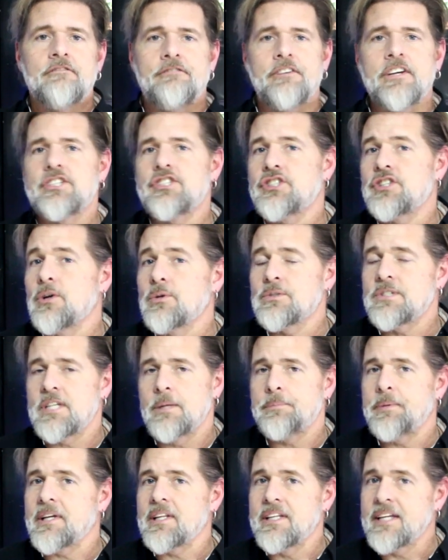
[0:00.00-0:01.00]
Fish don't
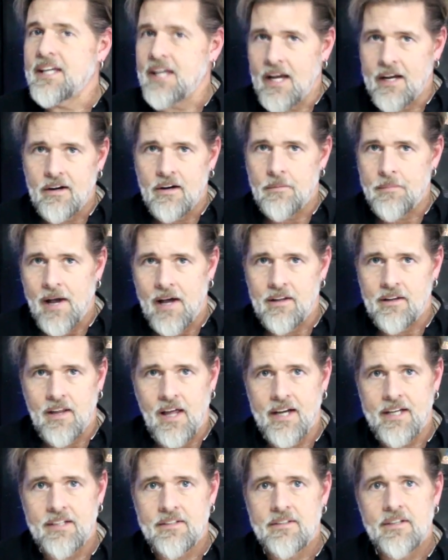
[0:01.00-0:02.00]
typically care about
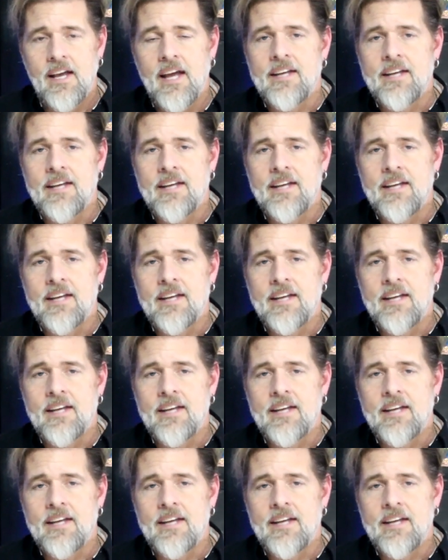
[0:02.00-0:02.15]
light,